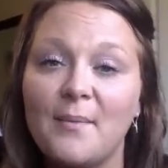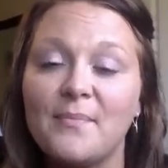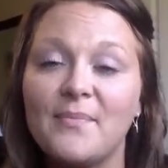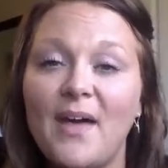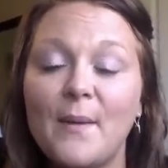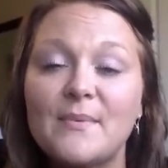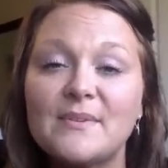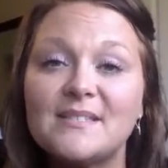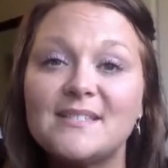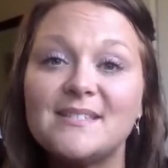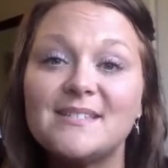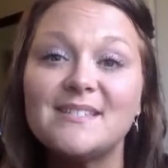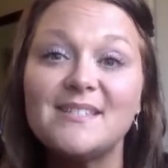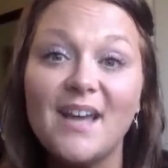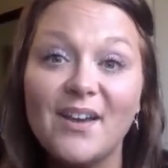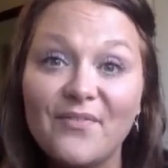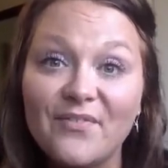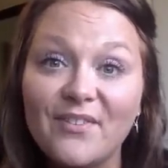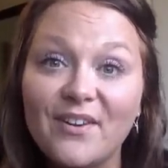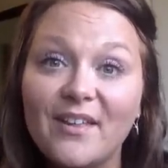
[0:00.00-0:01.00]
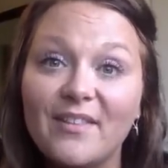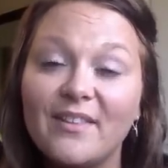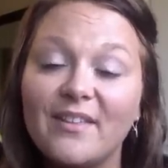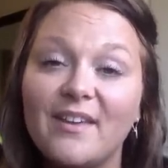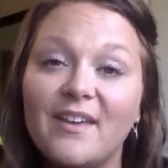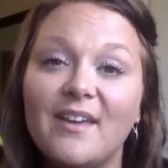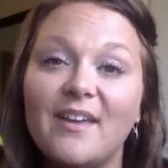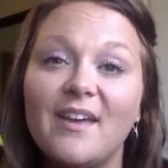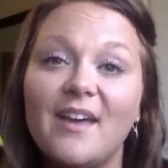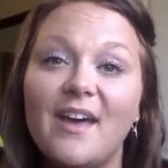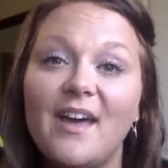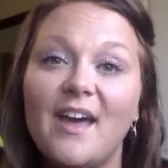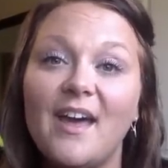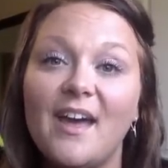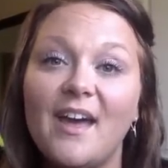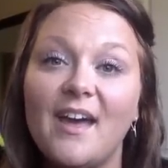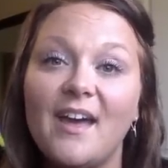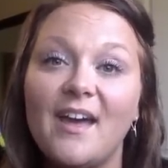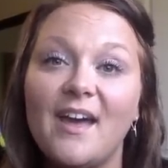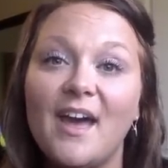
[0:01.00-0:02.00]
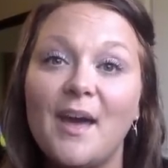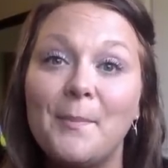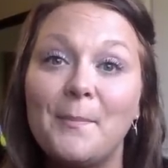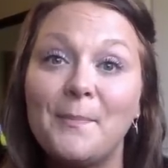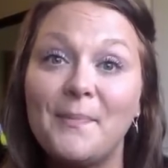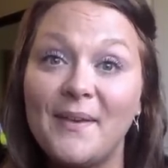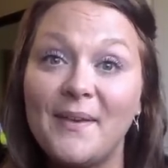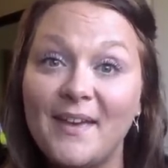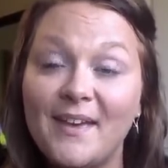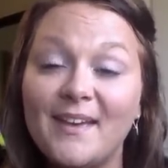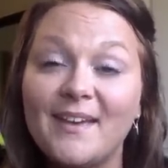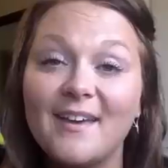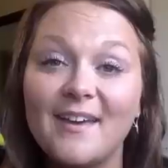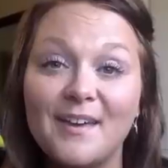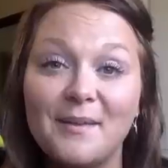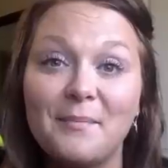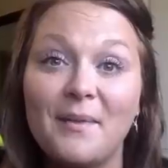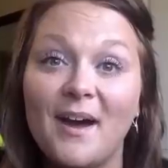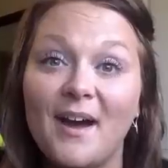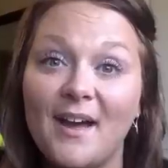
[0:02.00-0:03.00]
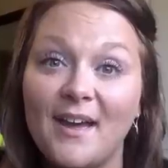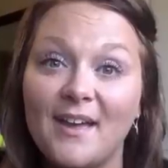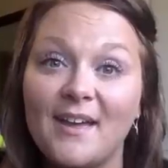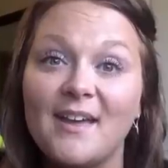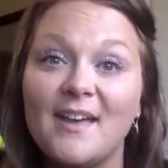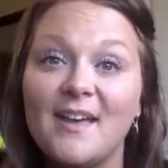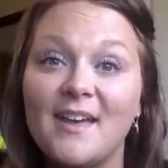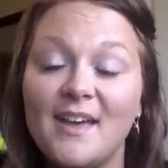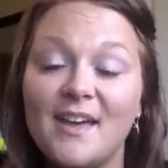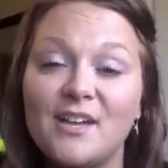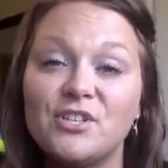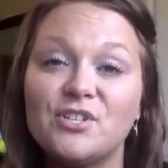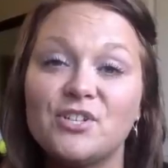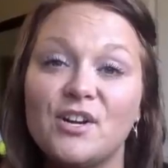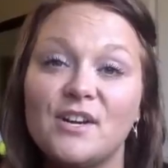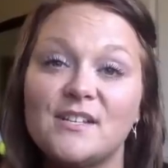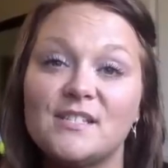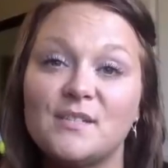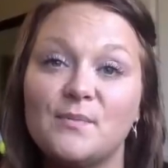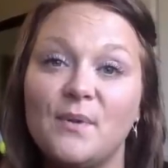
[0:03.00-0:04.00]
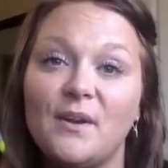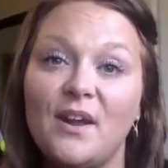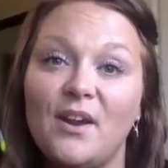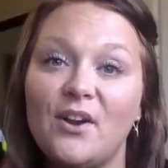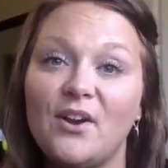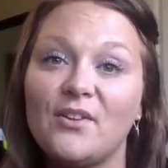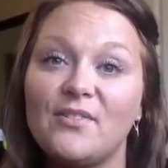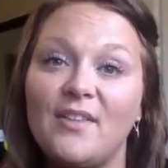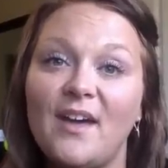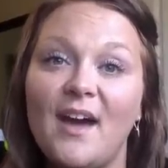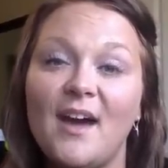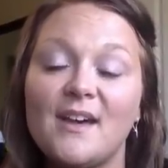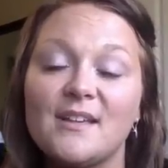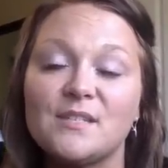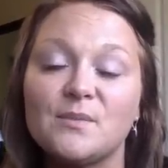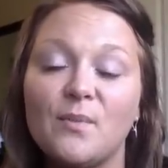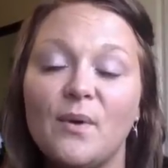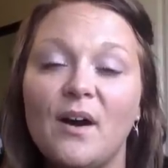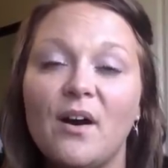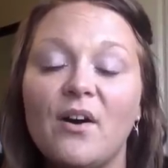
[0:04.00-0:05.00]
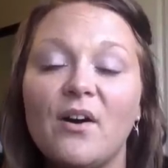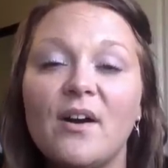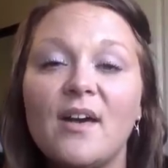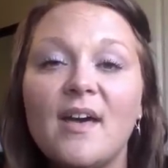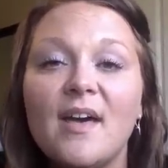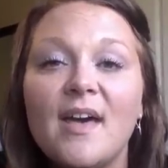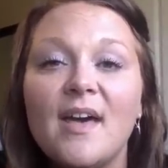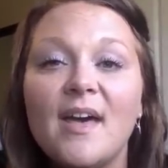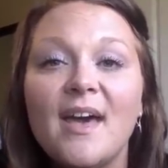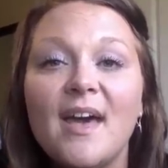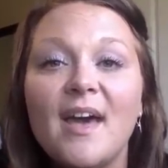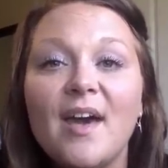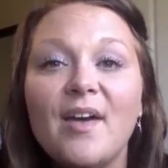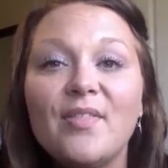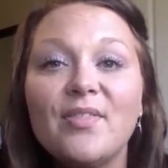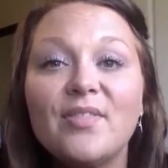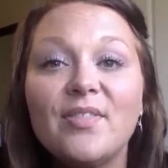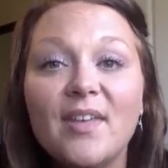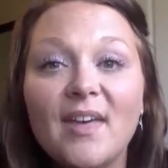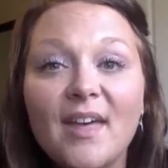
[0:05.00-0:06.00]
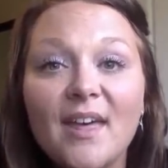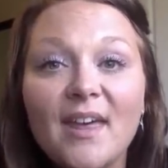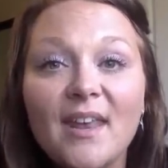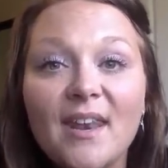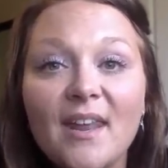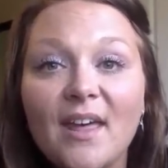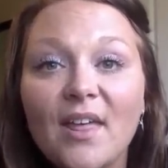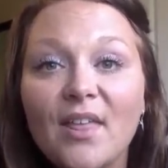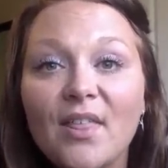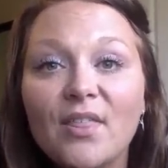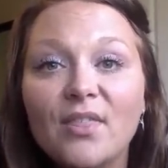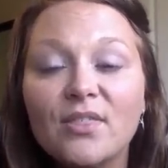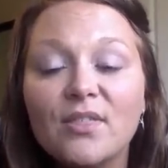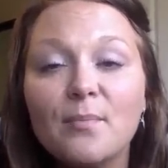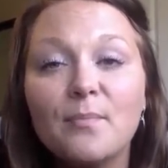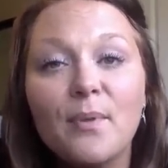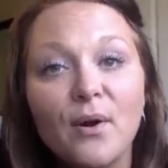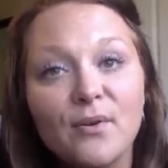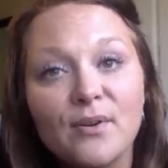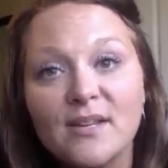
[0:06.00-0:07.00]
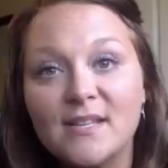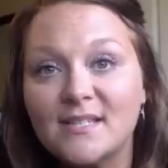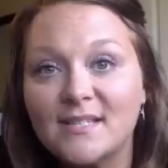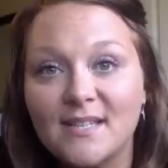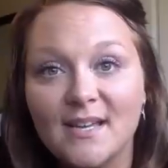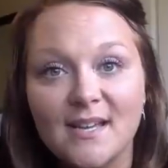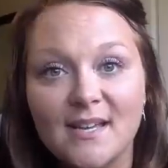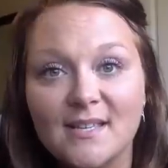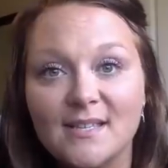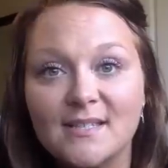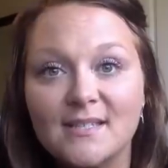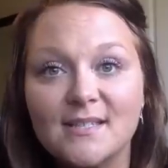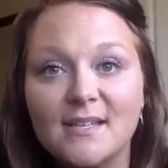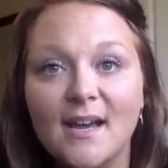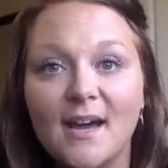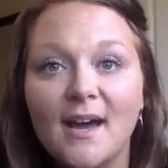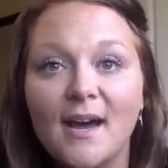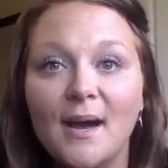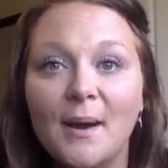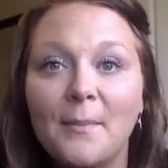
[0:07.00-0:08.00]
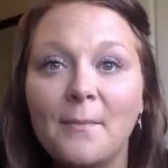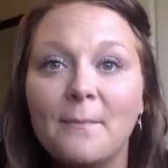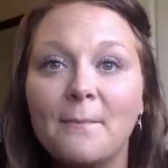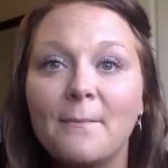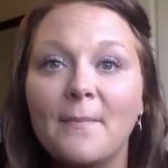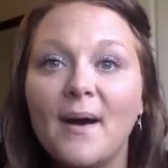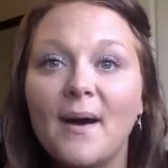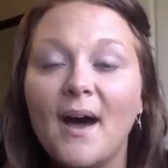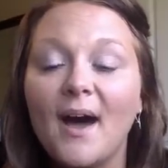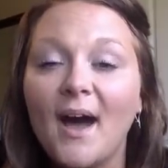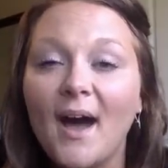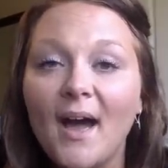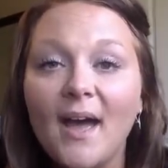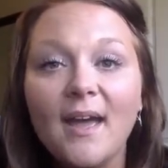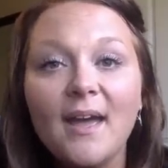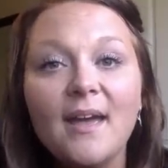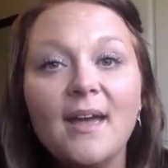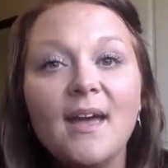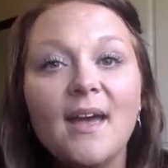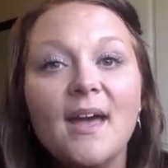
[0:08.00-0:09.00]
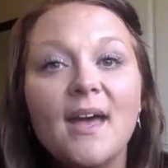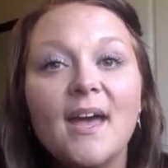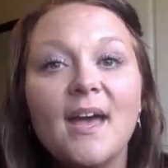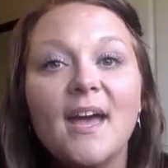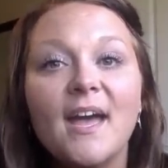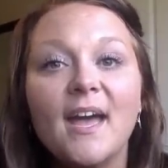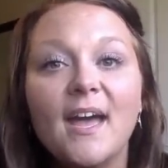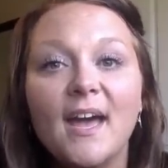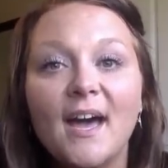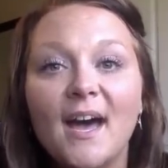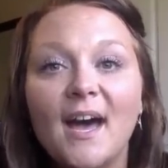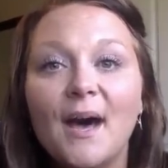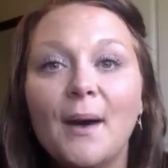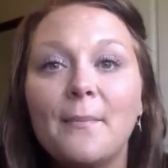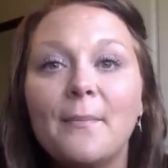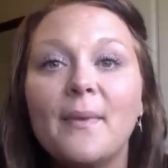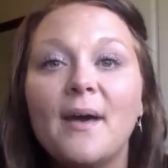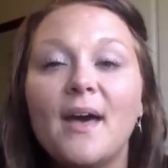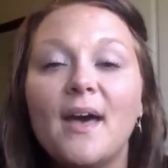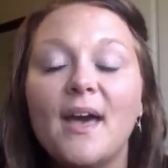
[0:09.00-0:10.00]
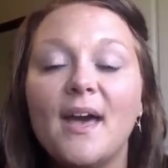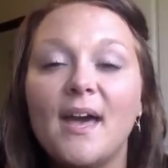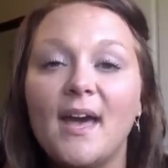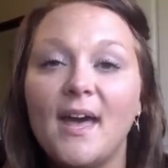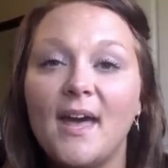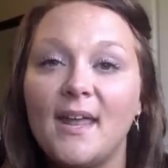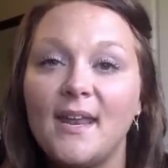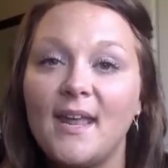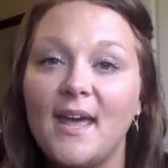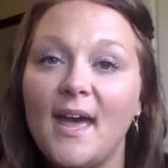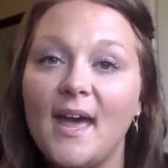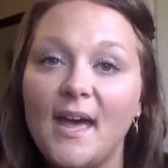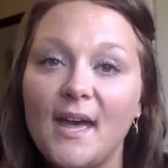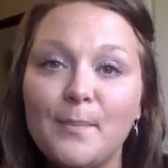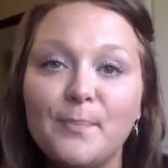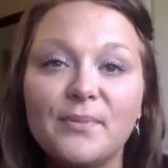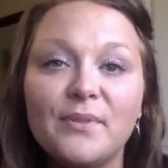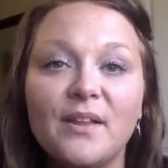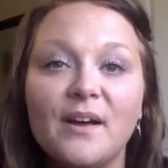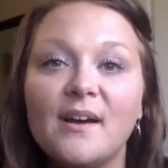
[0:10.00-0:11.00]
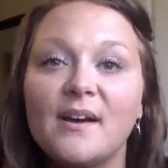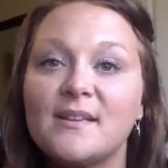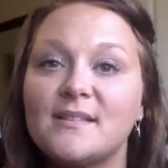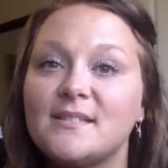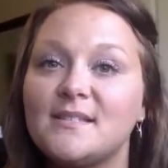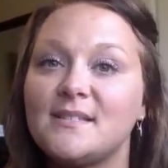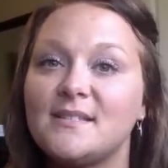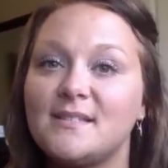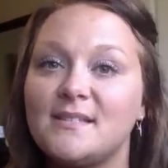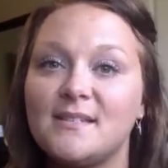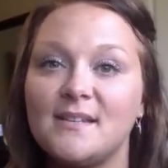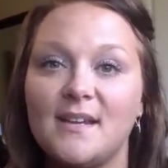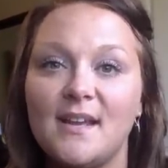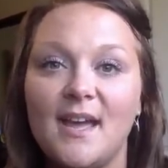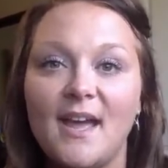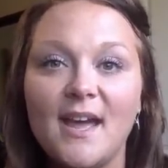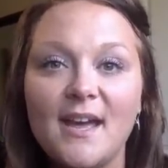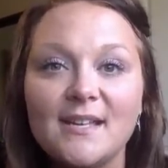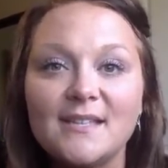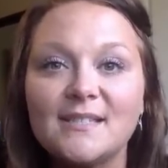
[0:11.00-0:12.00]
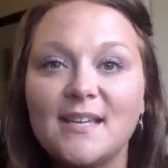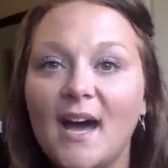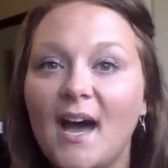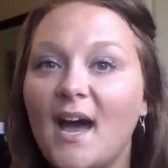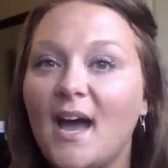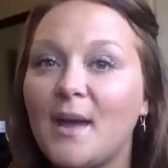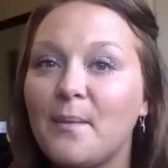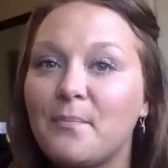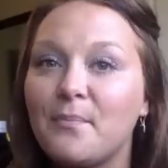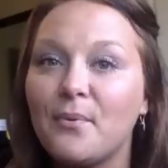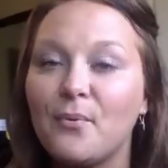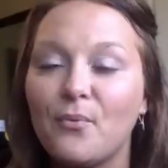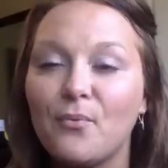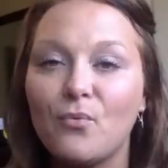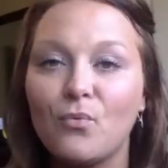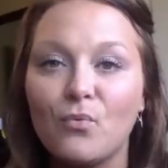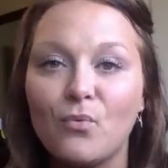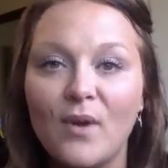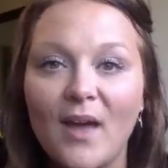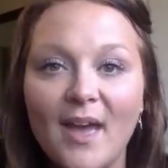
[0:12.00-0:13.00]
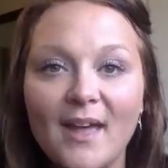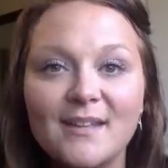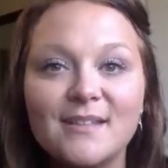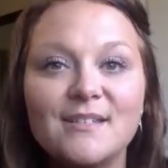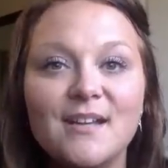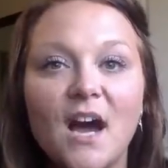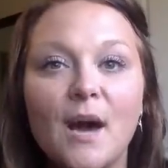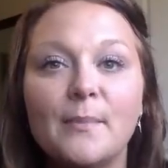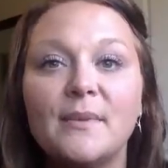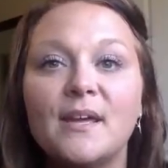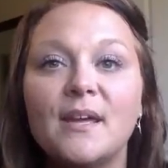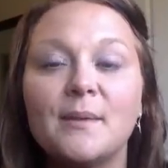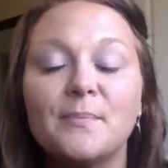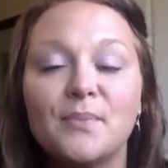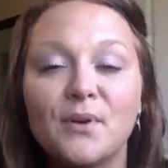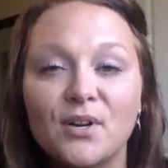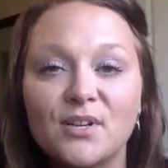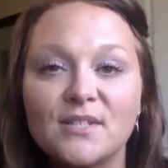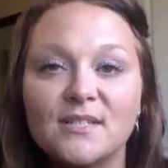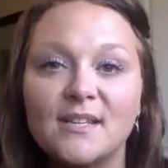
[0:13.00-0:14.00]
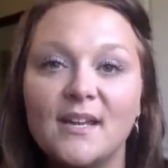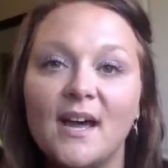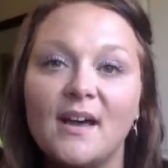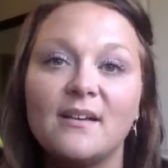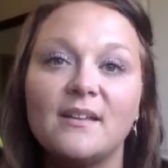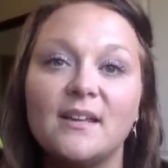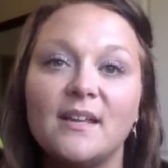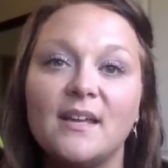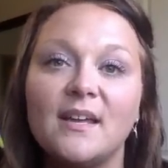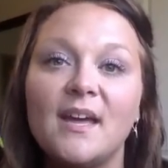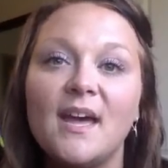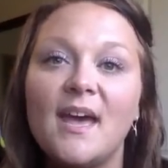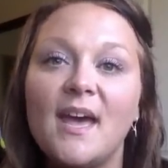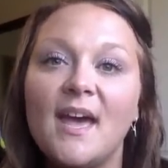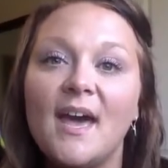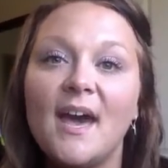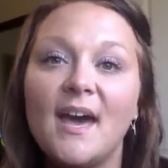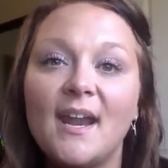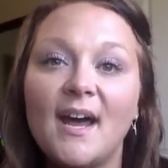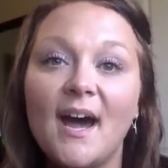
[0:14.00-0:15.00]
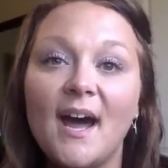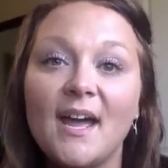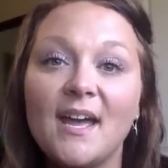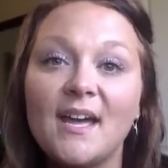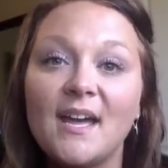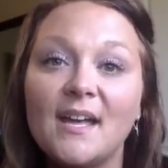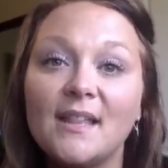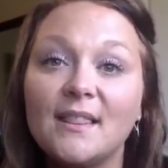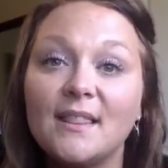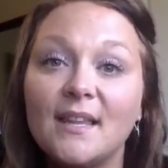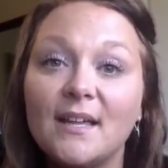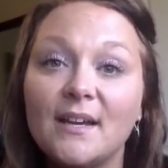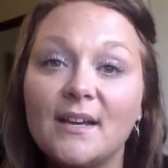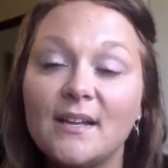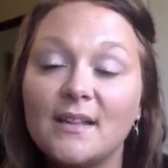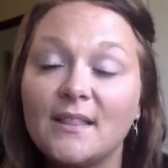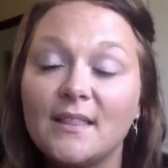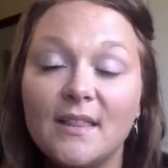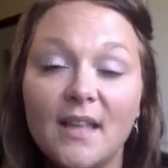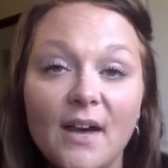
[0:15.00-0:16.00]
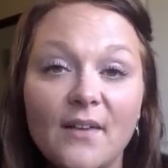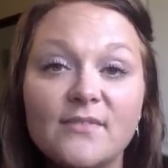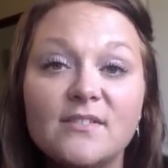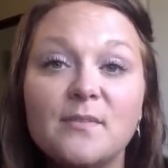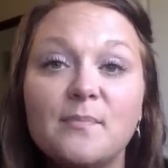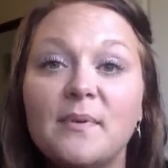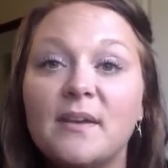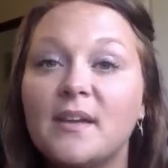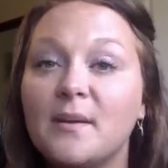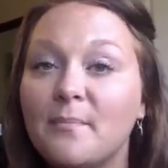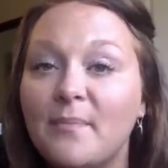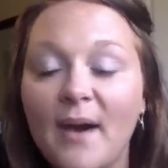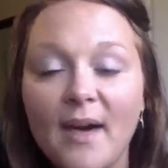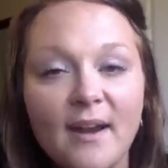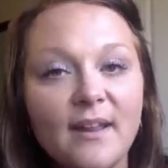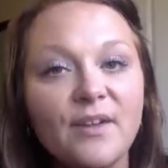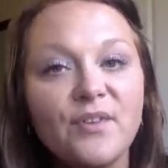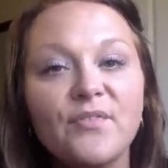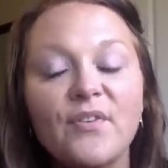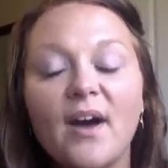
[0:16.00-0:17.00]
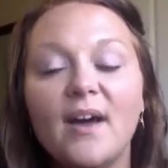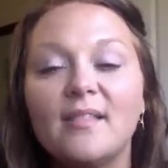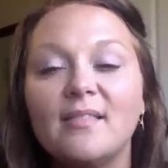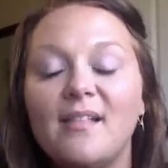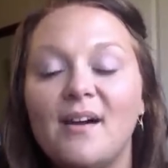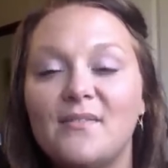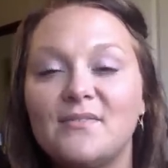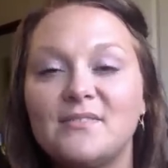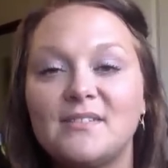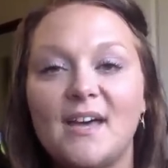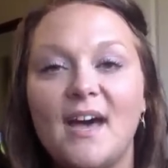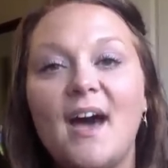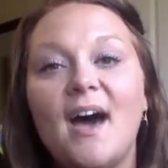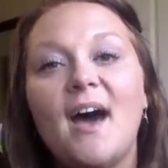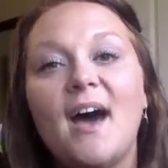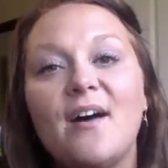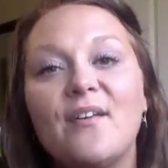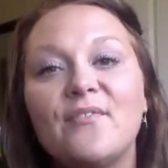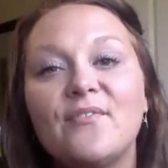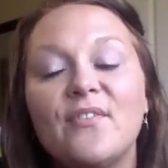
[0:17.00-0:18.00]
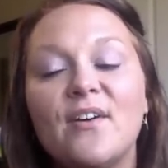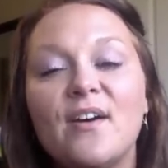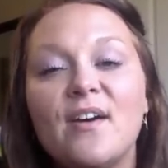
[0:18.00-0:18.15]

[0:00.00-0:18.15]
That was definitely a peak in my interest when I heard that as well. And then the bonuses. I am an A+, A-type, red dominant personality, and I love to be competitive. I love to have